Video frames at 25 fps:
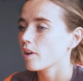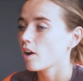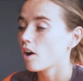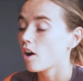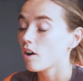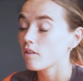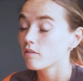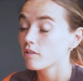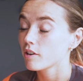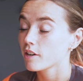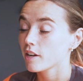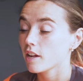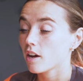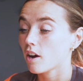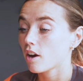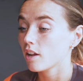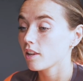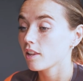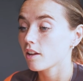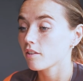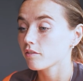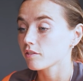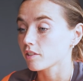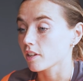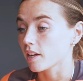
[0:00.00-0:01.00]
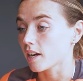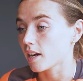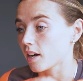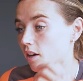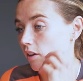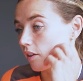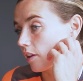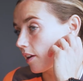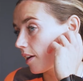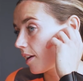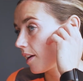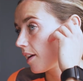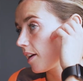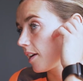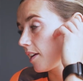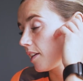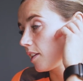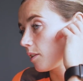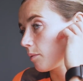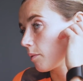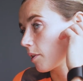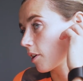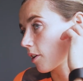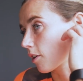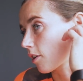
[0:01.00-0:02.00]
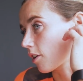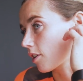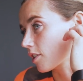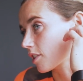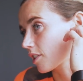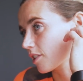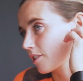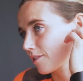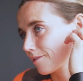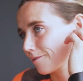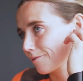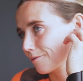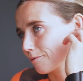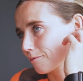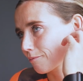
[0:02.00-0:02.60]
I really, I loved it out there in America. It's a